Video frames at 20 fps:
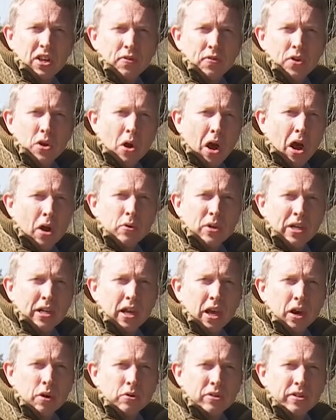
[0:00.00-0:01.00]
if you only
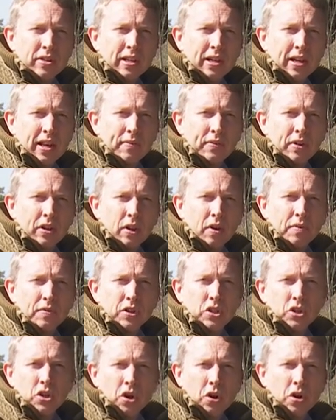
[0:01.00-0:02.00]
load to the level of
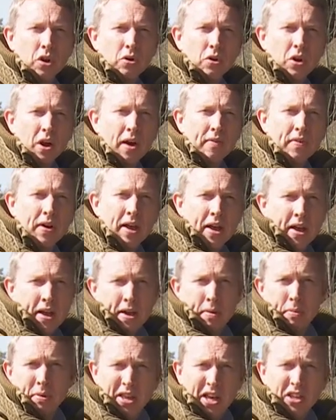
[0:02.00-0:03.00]
the tonneau cover,
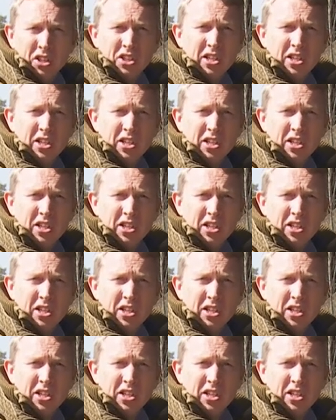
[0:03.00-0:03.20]
but that's